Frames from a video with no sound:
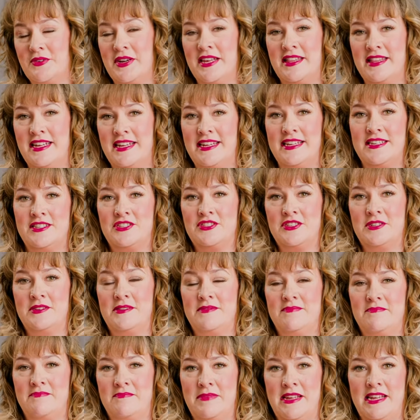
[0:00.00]
I think it should
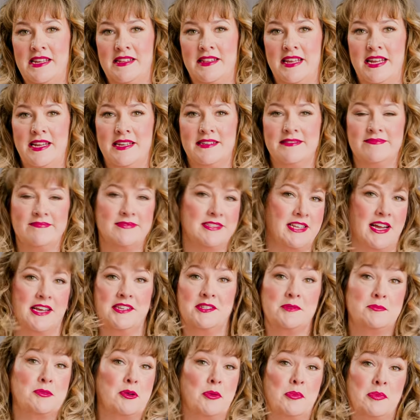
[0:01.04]
be like size
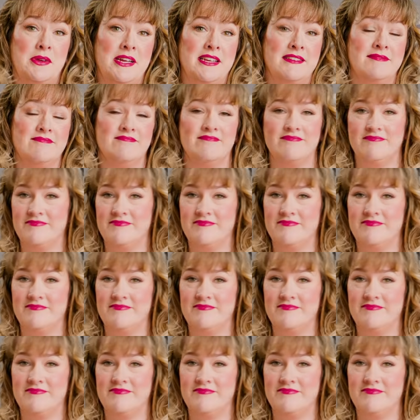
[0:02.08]
appropriate.